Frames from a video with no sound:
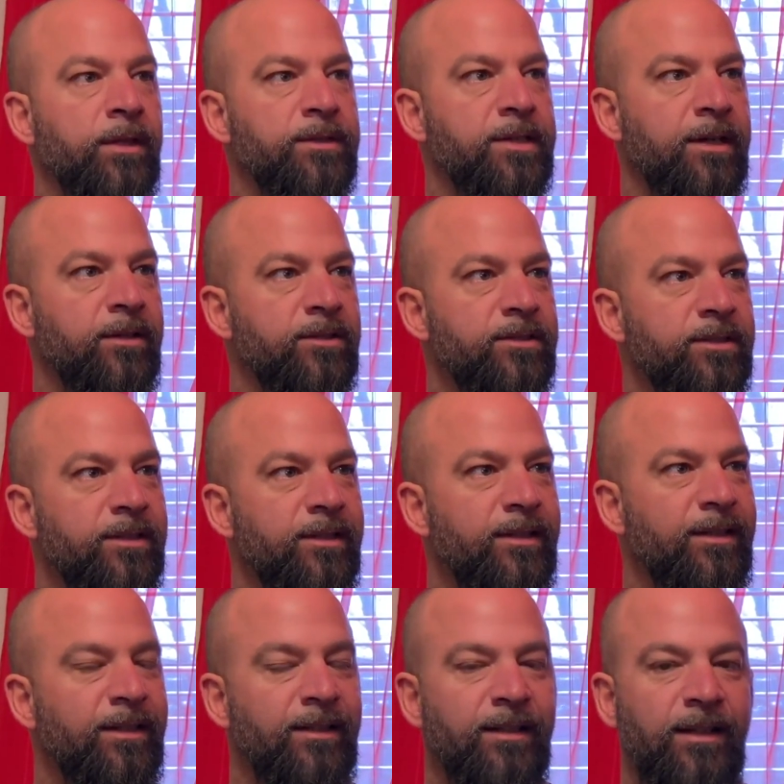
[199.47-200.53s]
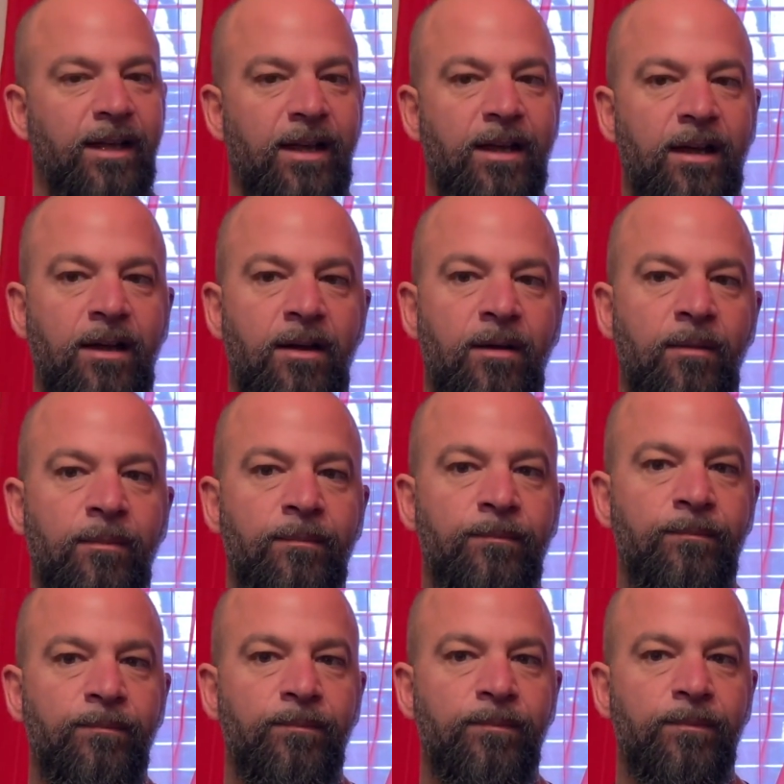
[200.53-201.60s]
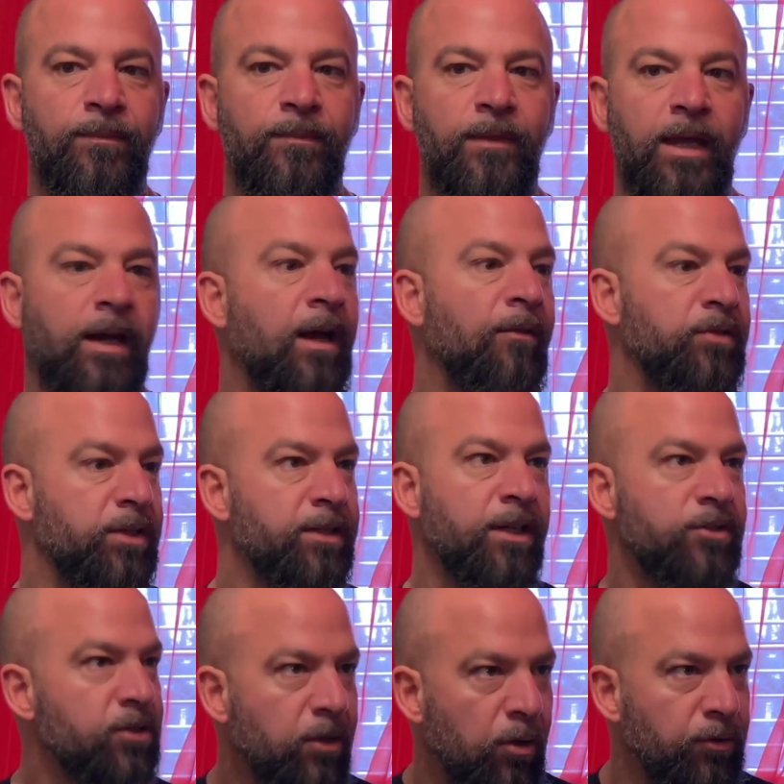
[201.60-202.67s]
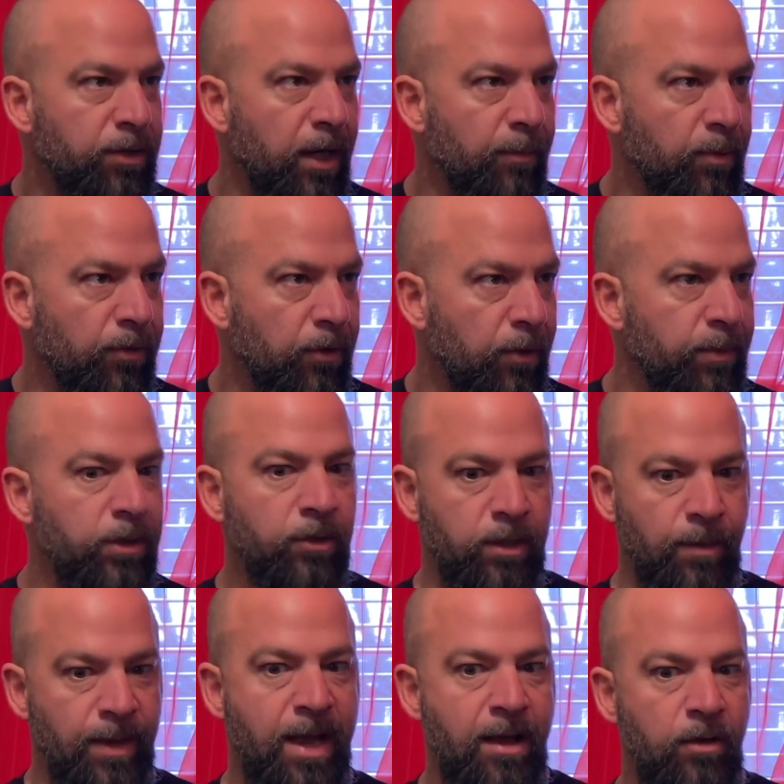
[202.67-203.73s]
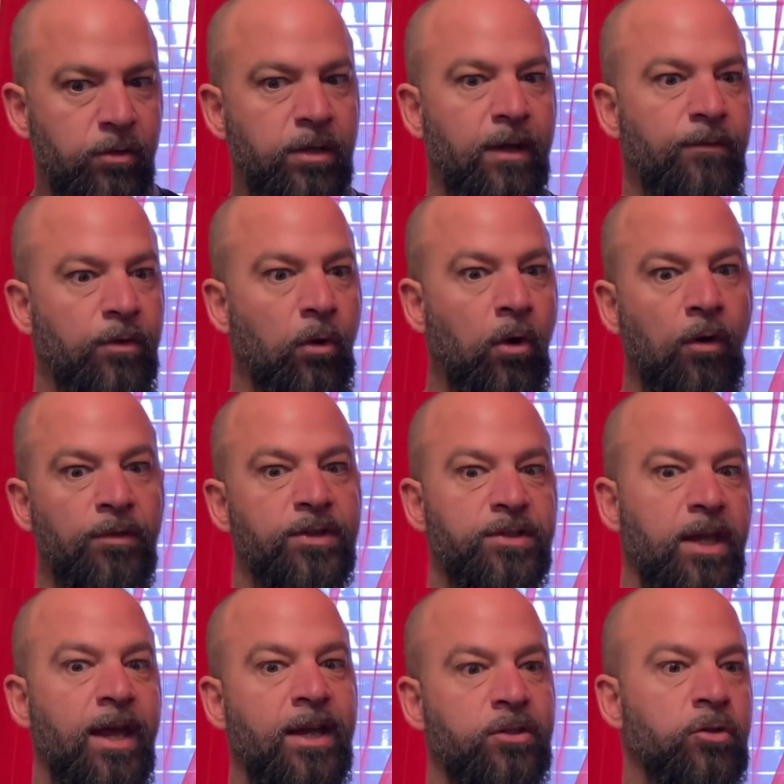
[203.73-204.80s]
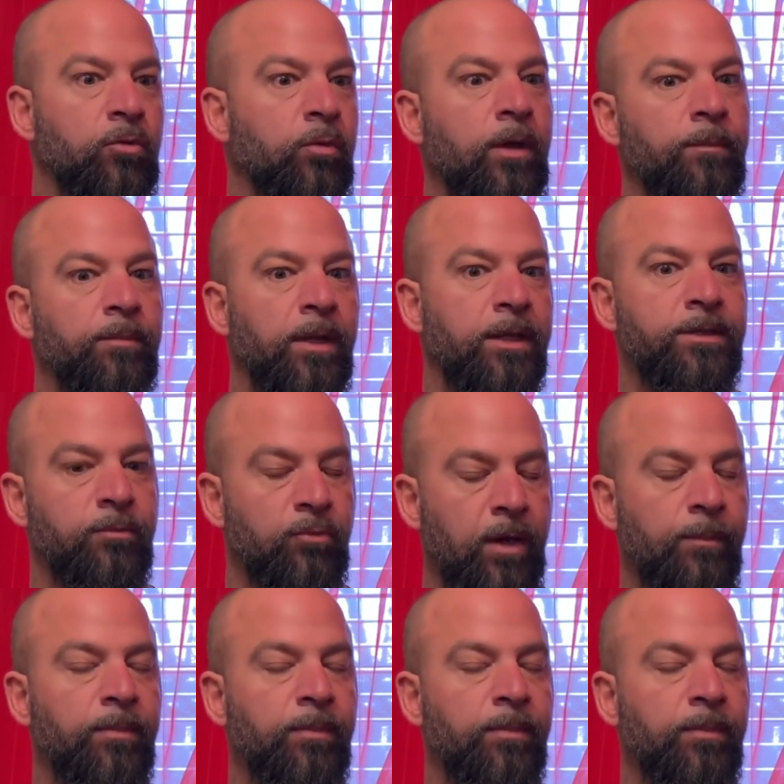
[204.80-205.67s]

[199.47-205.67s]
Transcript: cells. It obviously doesn't go into hyperthermia. You come out, you have all these extra red